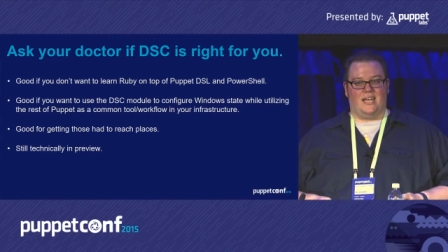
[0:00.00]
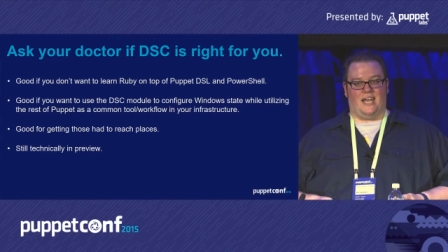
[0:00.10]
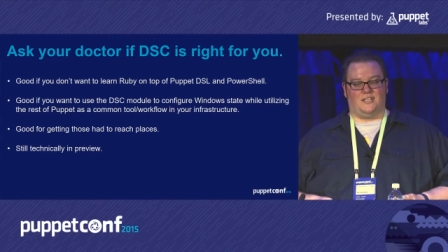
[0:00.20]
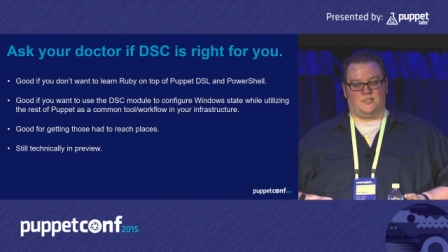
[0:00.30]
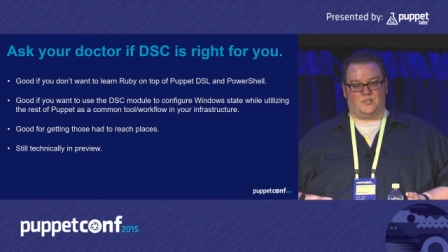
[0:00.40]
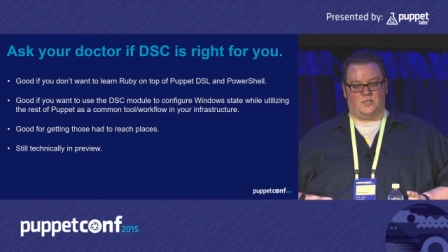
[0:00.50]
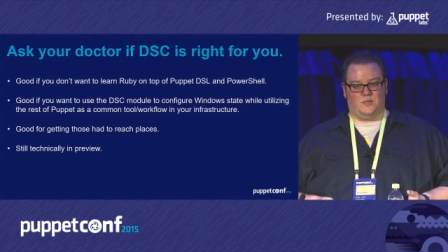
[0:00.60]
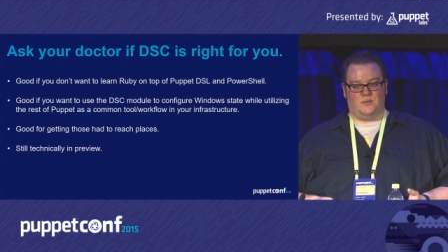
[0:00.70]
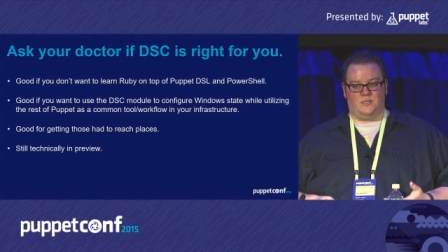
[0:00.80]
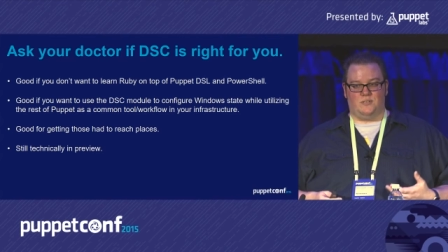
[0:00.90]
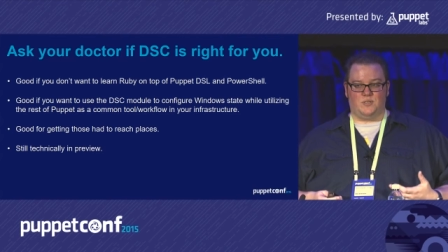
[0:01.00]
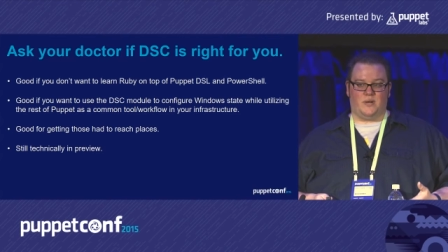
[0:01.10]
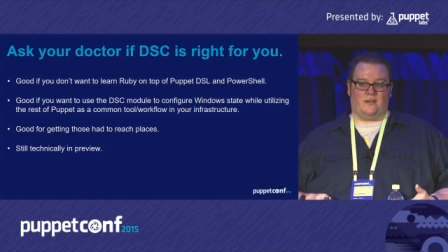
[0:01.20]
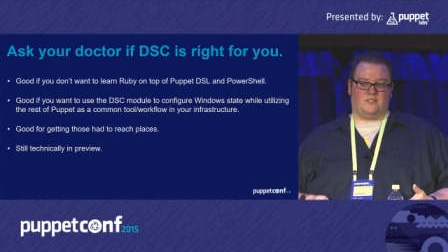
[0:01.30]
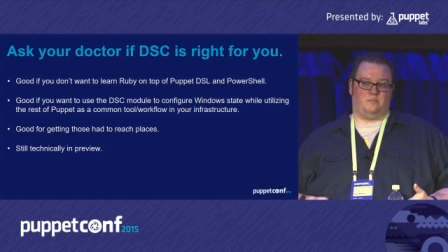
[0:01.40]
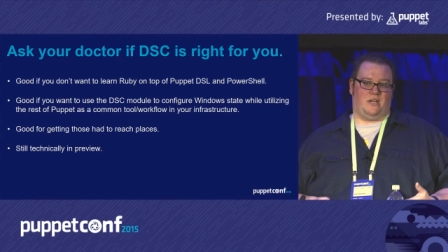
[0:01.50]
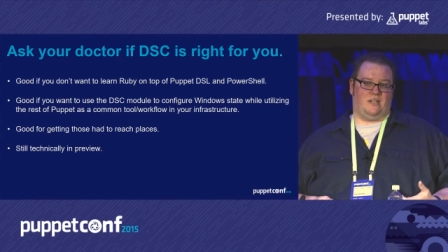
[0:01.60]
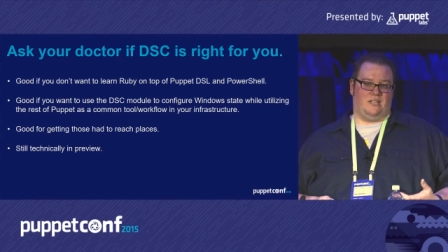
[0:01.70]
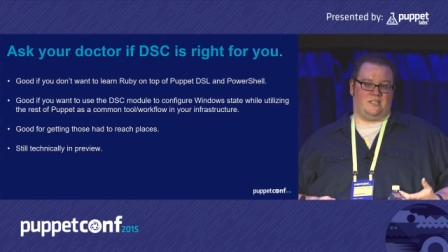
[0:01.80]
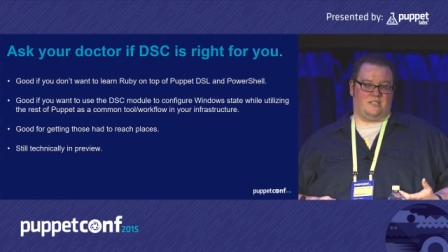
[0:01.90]
And so you do have to
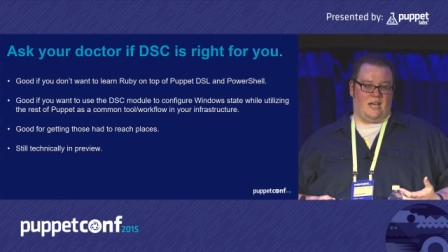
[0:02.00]
balance